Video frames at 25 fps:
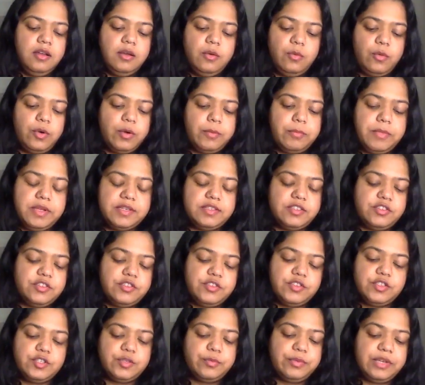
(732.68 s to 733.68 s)
What
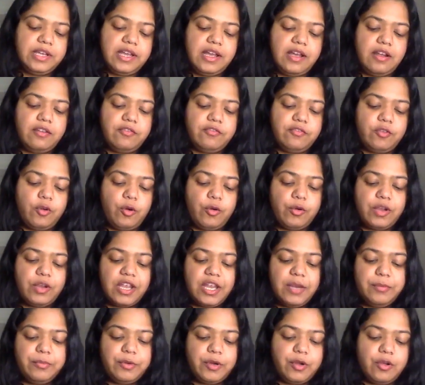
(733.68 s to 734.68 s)
messages do we have for
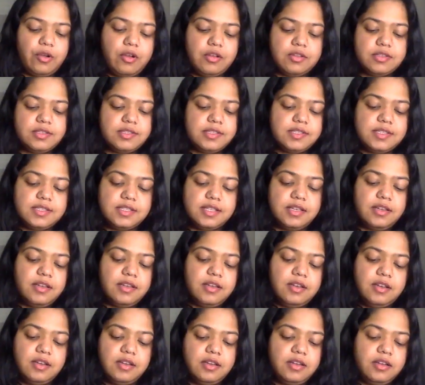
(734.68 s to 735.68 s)
Capricorns
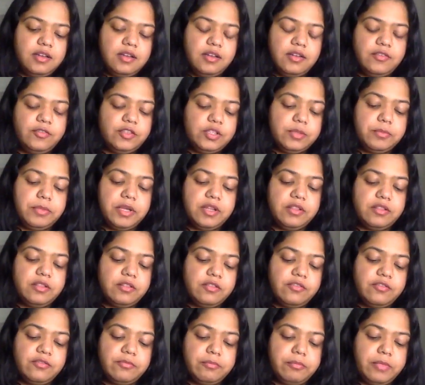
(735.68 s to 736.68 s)
for the month
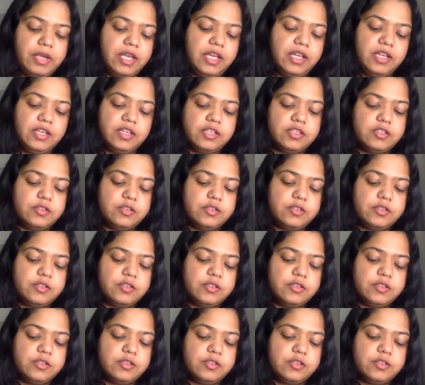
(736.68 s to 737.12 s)
of May